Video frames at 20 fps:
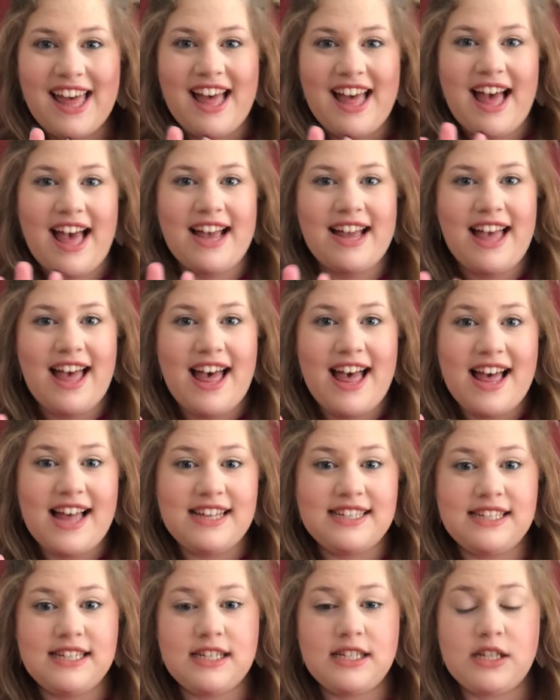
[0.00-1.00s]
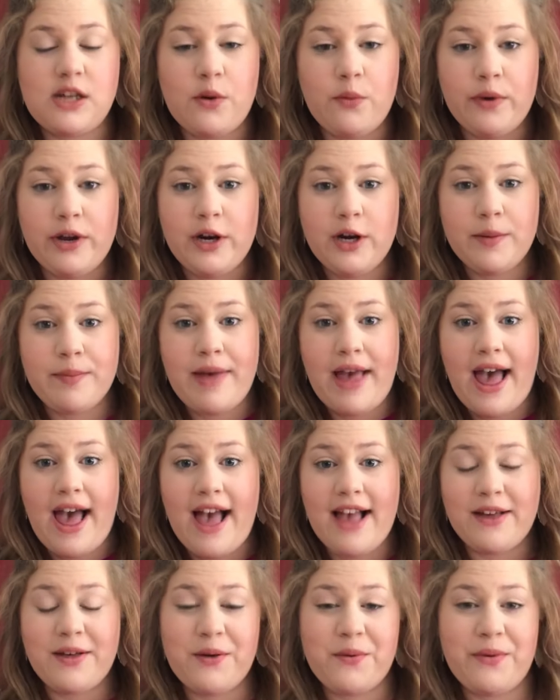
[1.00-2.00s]
Hi guys, so we are
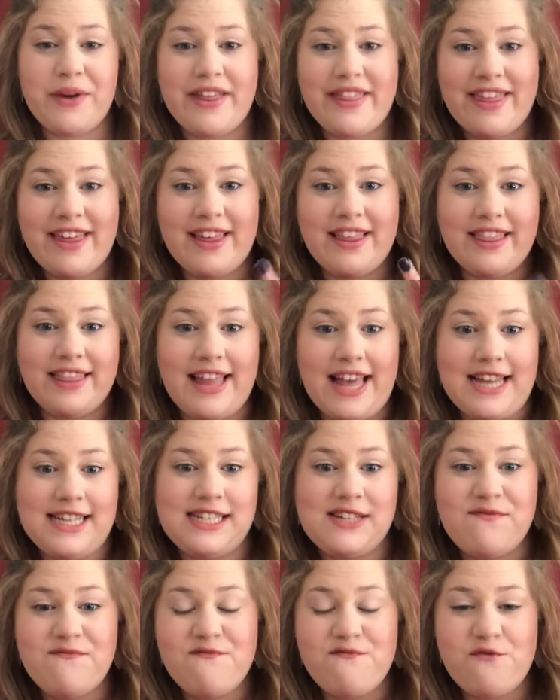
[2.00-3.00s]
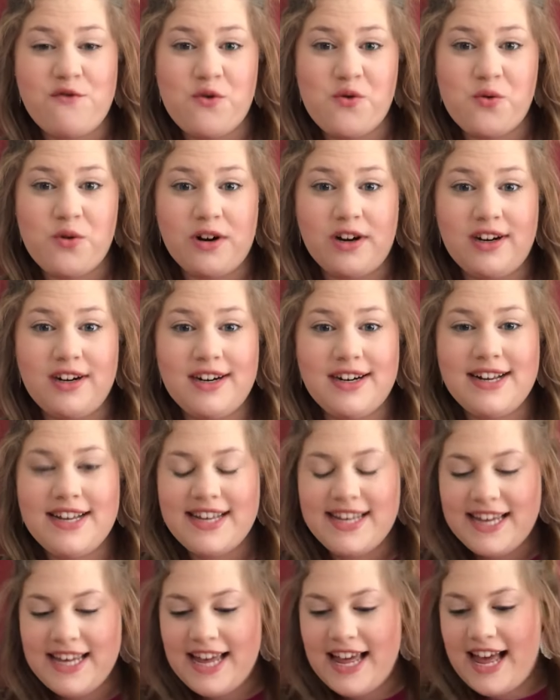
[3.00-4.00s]
back with lesson 4.
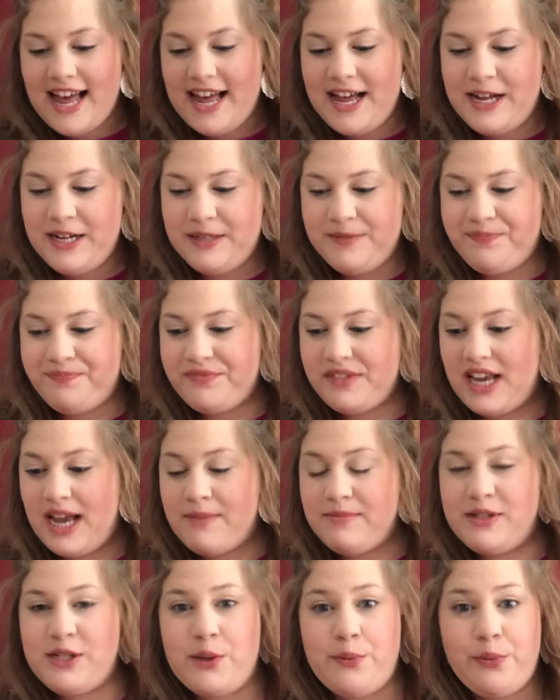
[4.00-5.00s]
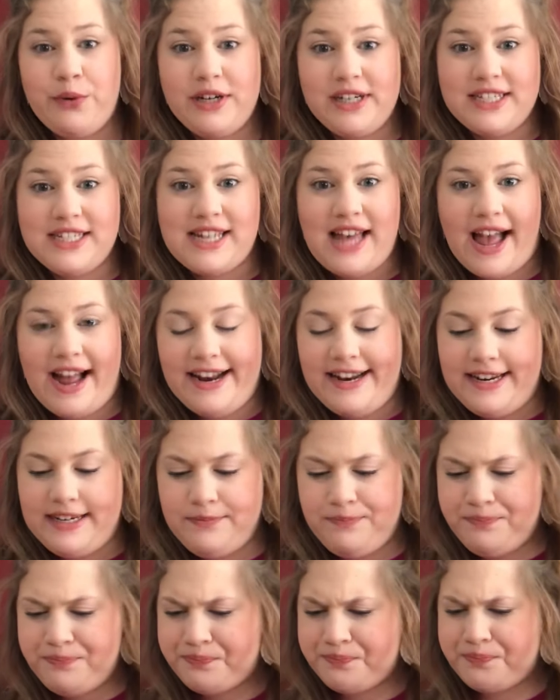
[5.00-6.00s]
I'm super excited.
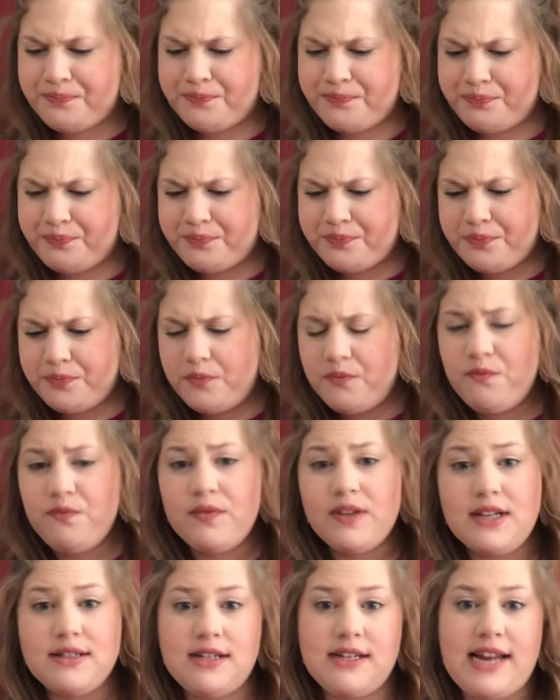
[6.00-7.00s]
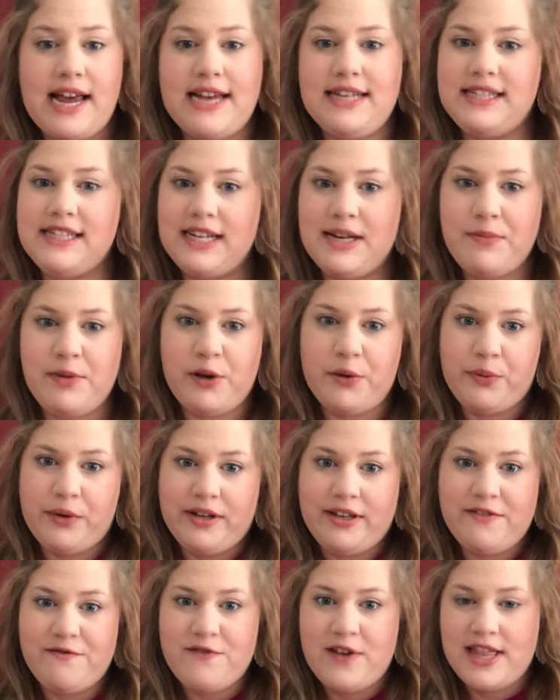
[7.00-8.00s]
Today is going to be a
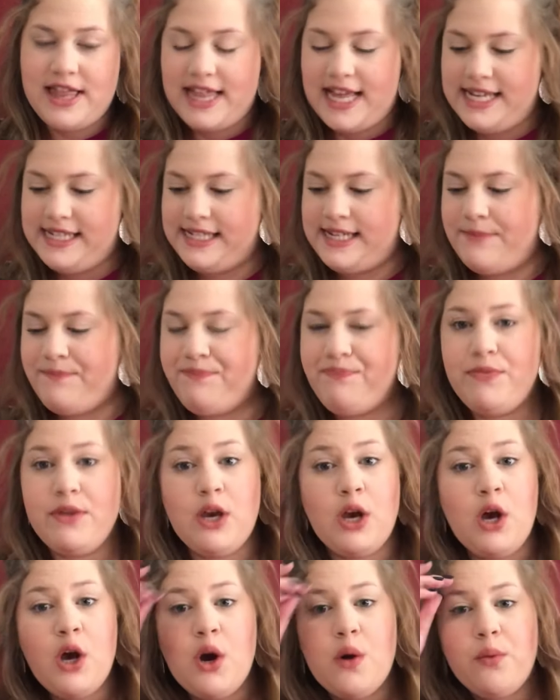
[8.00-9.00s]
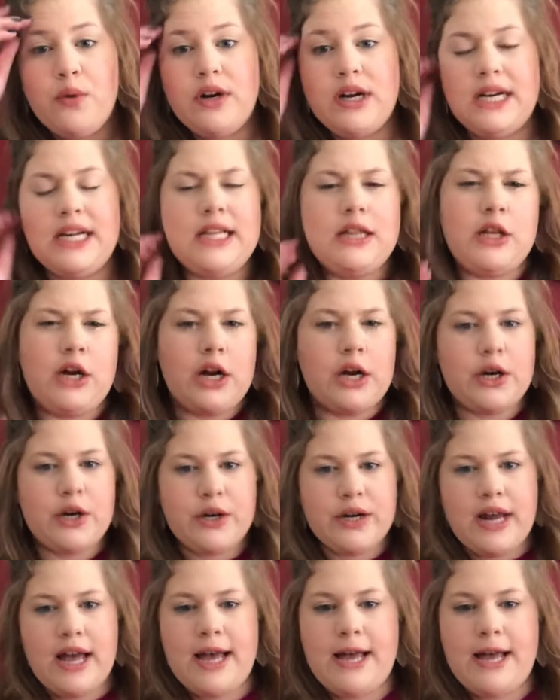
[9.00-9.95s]
really fun lesson. We're going to learn